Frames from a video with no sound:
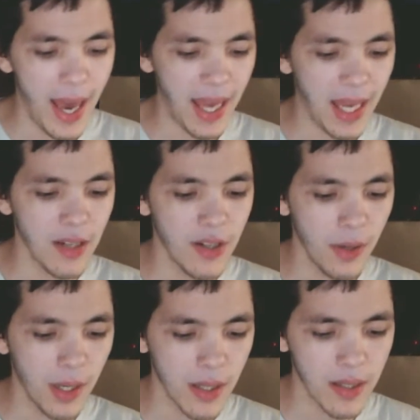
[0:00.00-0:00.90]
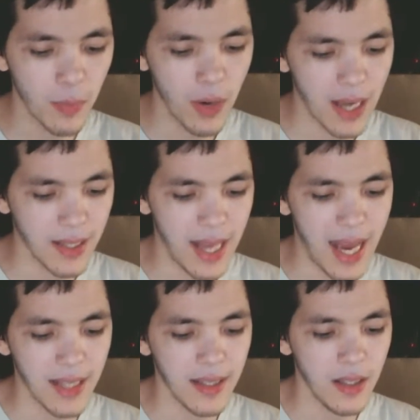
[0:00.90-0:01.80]
And during this
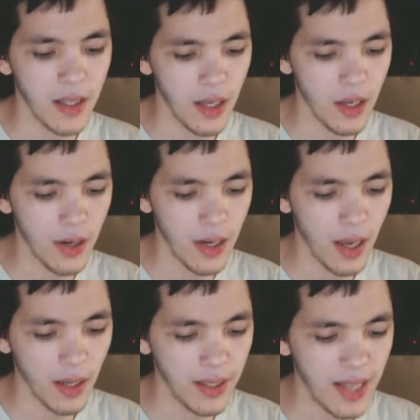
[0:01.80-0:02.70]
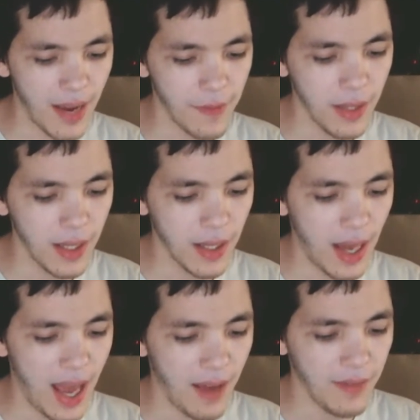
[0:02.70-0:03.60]
process, you're definitely going to
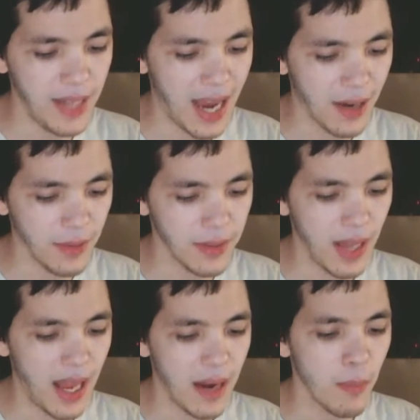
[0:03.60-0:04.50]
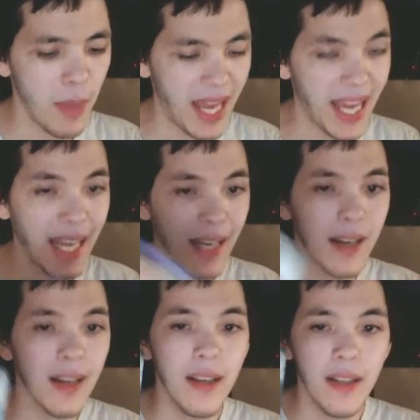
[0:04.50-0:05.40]
have doubts and pain
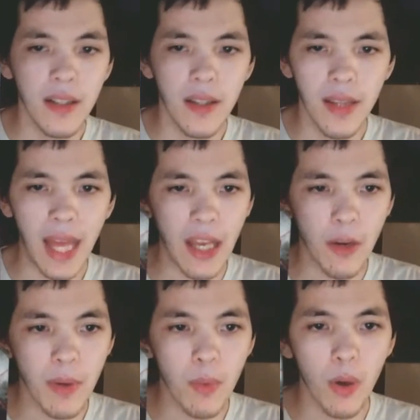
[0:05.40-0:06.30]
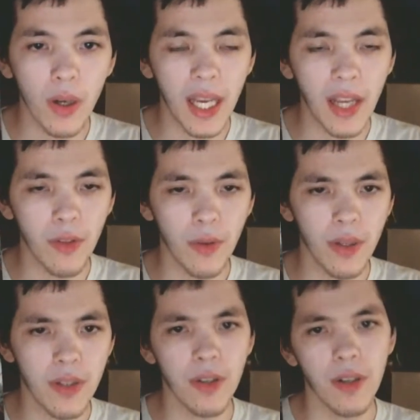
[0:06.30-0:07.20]
that you'll be working through,
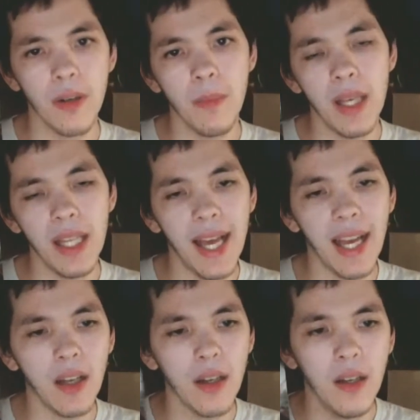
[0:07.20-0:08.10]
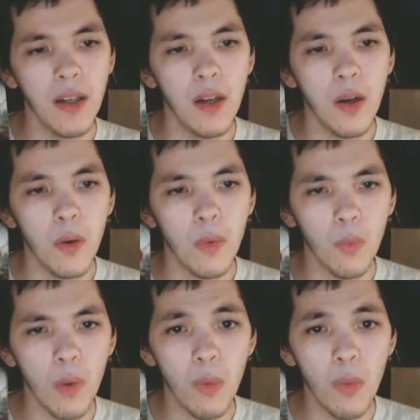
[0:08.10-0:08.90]
because you're going to be well,